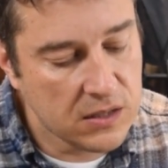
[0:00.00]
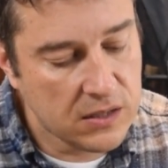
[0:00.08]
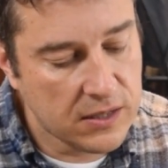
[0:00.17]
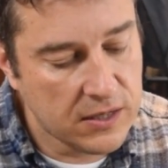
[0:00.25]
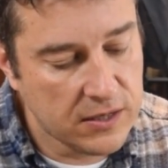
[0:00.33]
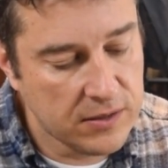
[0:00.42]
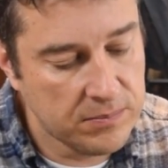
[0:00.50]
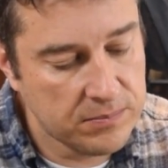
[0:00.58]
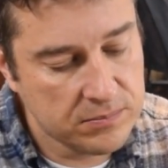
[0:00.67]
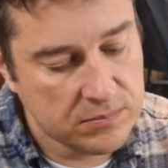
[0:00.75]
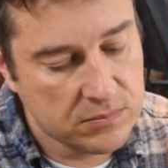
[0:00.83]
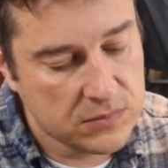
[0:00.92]

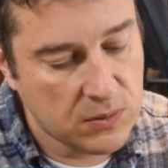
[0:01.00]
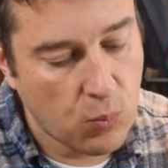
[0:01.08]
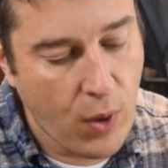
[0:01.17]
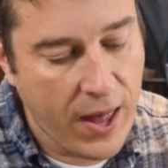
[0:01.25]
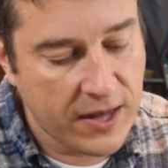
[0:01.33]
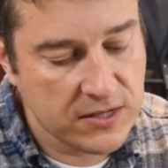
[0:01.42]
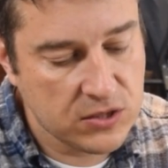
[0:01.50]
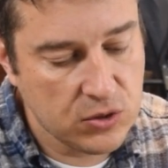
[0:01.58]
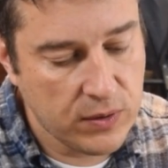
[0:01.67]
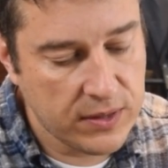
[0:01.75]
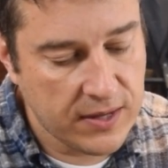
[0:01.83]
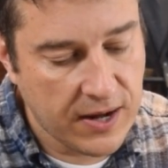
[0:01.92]
some wax
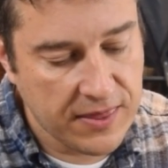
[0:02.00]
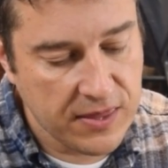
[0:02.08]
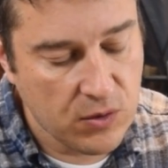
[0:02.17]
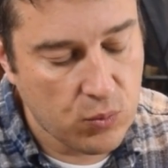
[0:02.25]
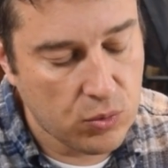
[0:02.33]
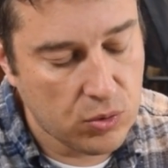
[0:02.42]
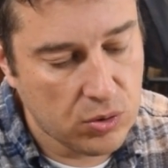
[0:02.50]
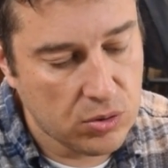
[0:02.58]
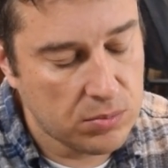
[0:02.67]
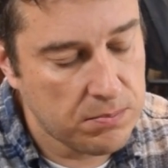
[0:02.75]
to it that I think will